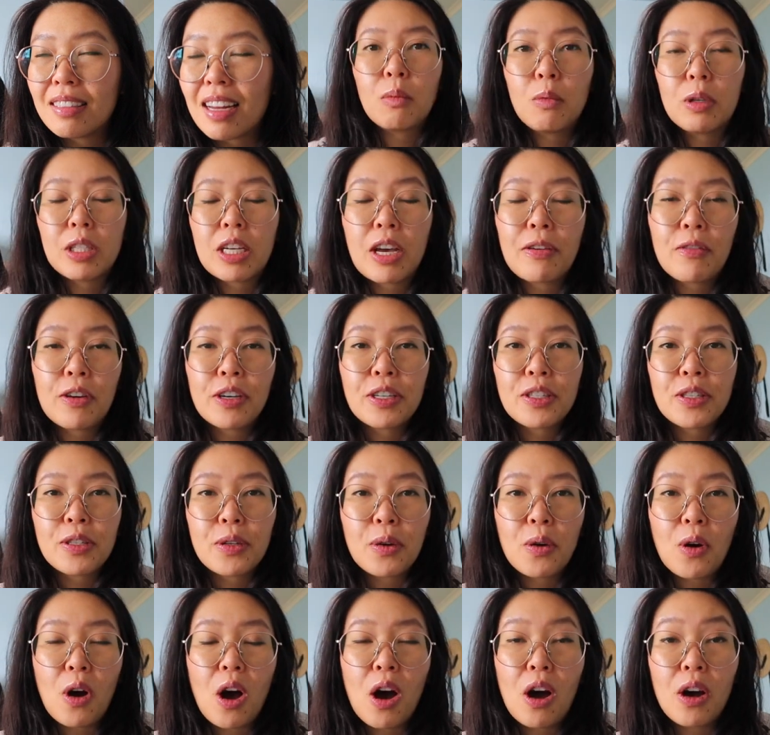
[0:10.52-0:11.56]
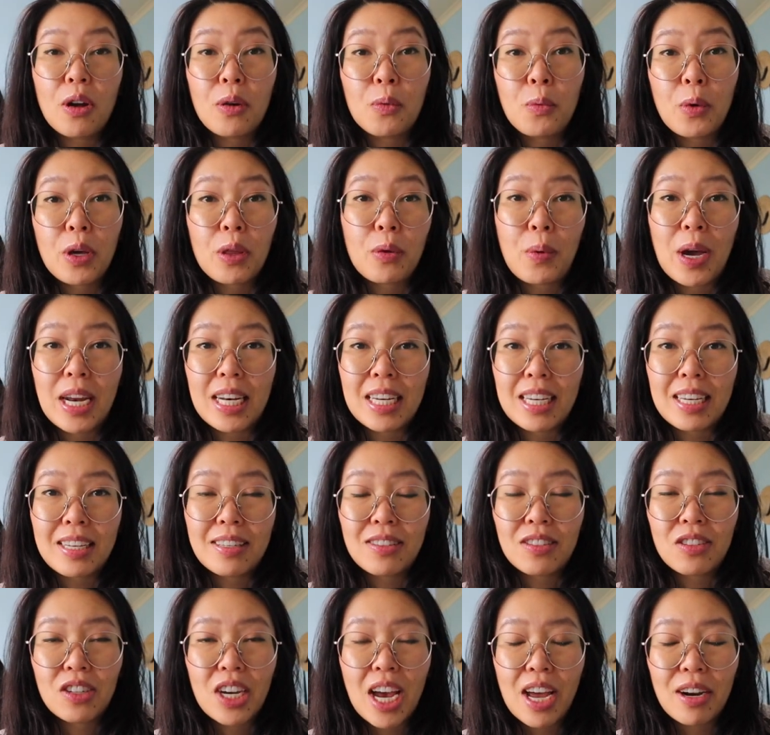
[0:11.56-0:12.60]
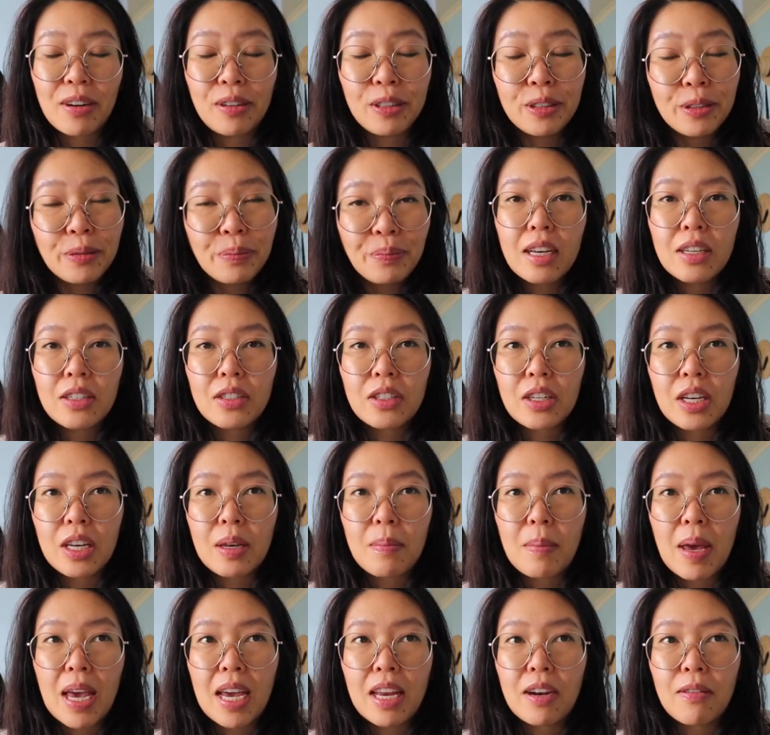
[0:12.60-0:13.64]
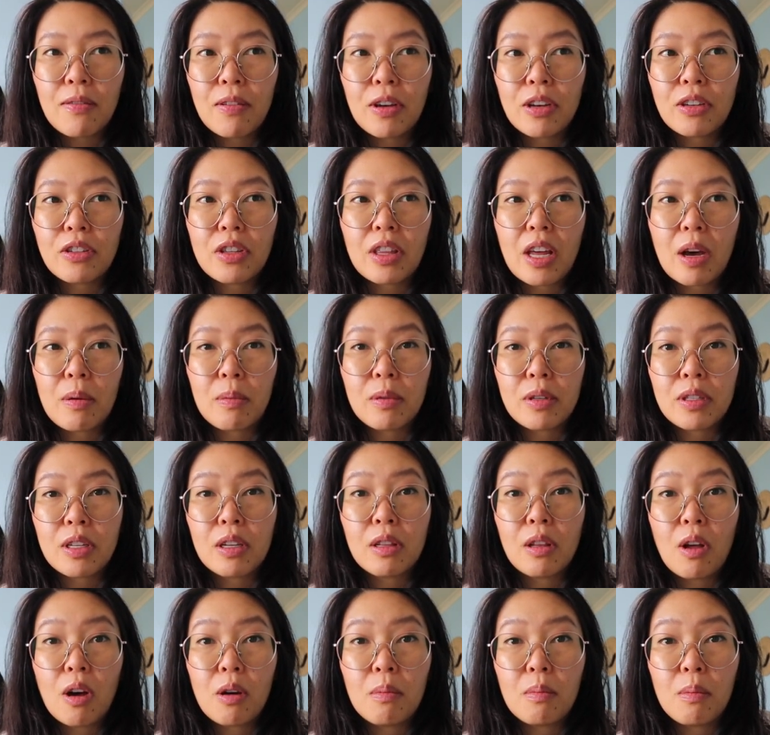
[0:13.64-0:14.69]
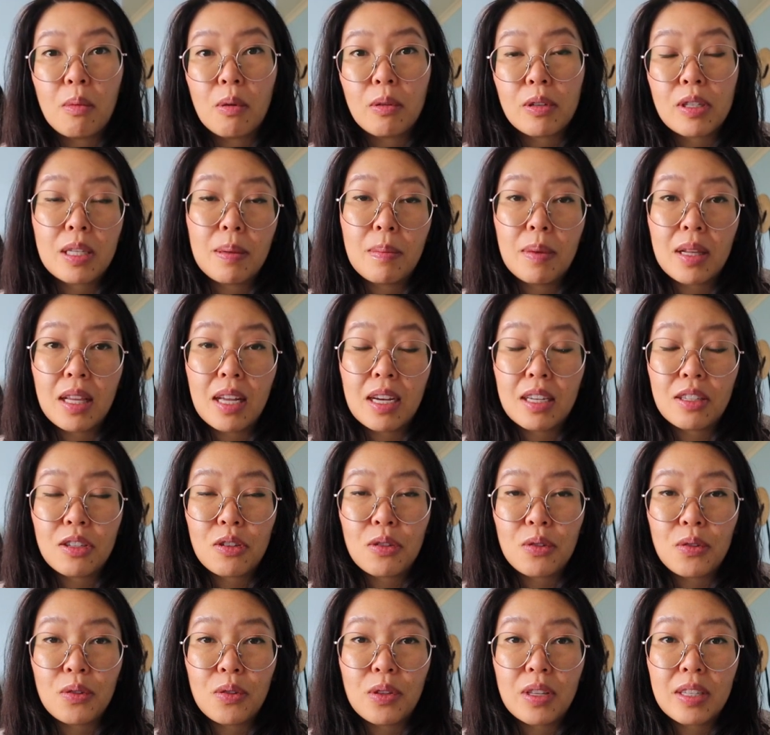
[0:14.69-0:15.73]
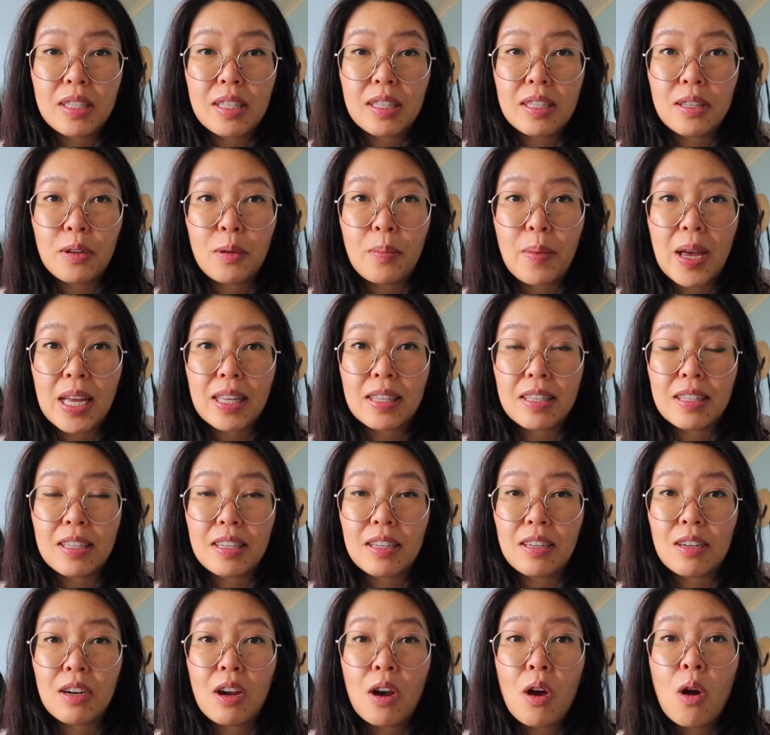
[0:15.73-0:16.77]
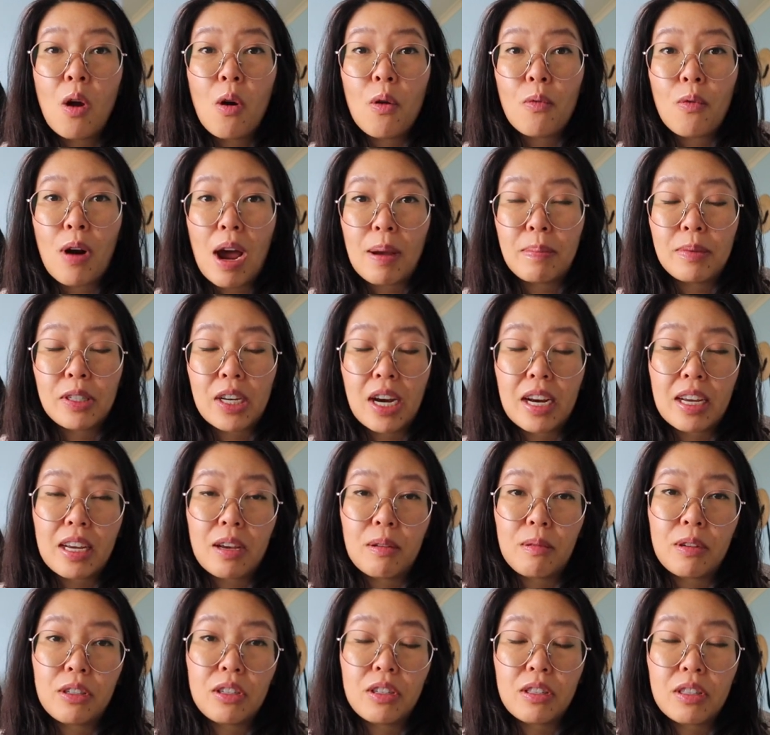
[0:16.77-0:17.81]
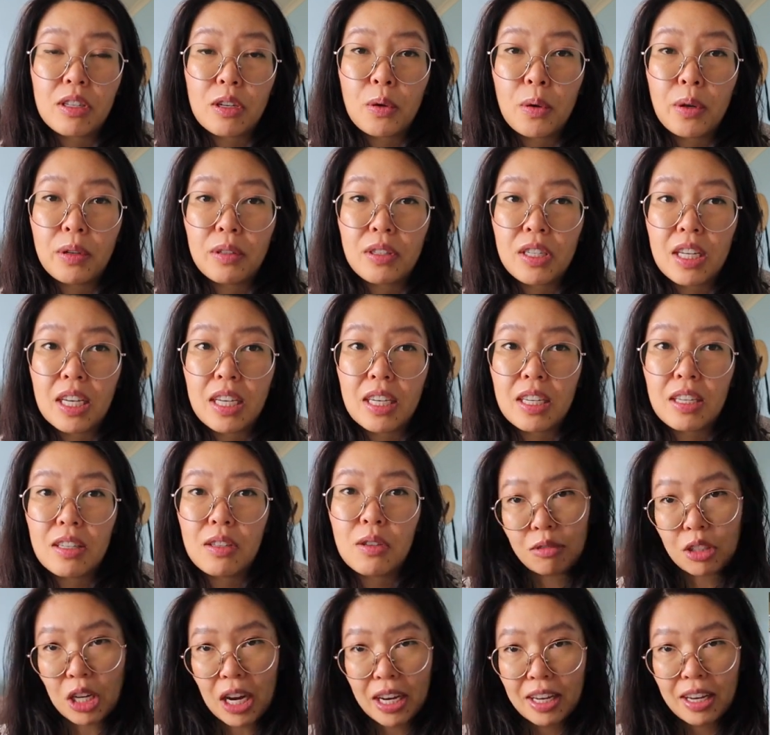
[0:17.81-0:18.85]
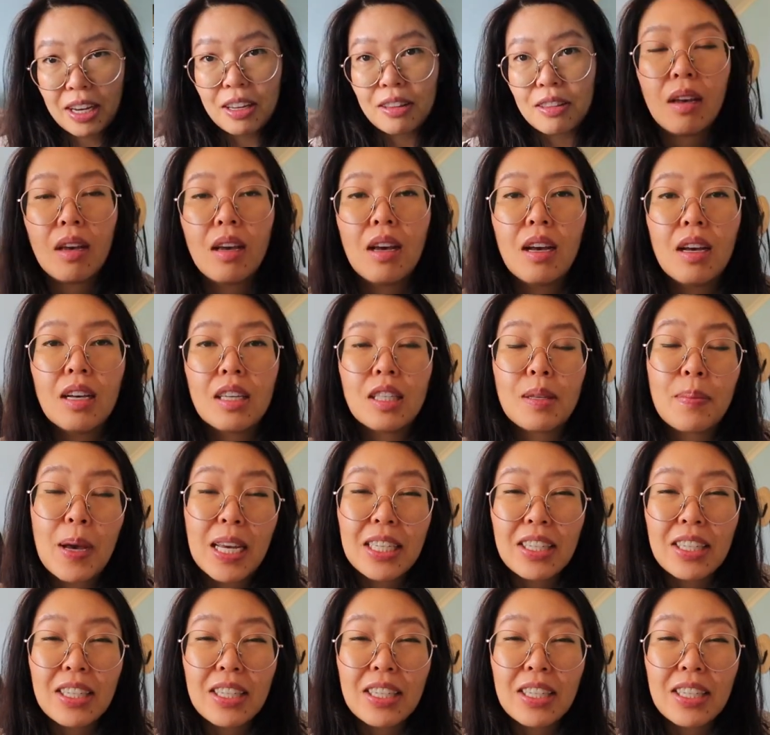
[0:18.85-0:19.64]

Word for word: which I first saw on With Wendy's channel. She made a version that was a lot more similar to the Cecilie Bahnsen wrap jacket, which is a quilted jacket. So